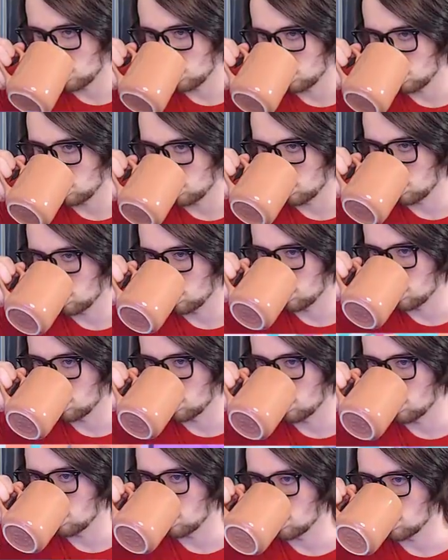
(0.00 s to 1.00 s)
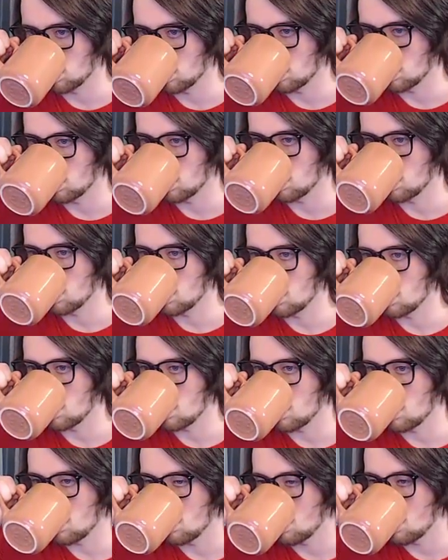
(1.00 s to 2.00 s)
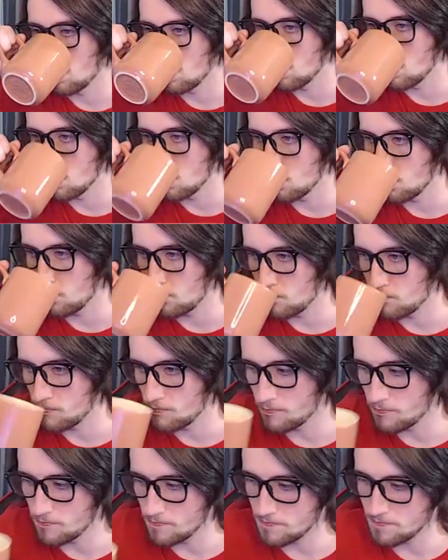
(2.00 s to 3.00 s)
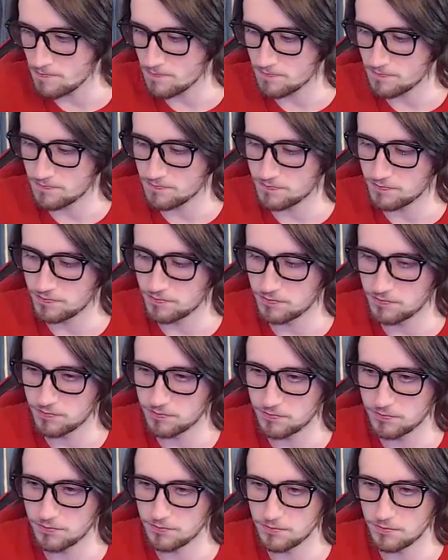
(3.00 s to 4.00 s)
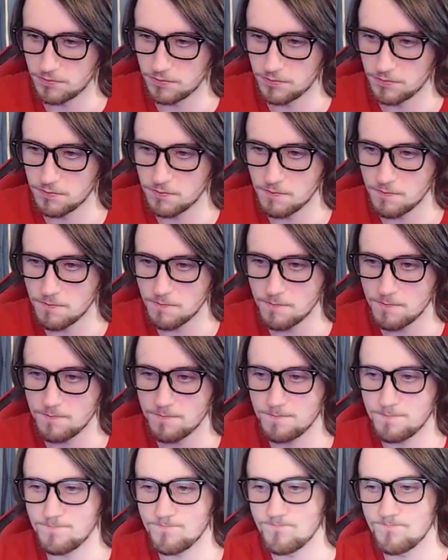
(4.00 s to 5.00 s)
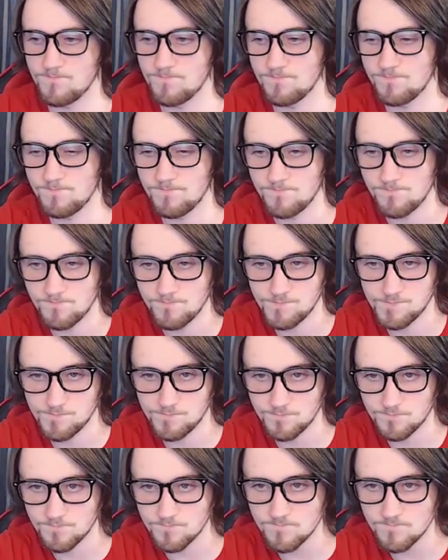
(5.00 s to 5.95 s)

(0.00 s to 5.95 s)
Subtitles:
Nobody speaks.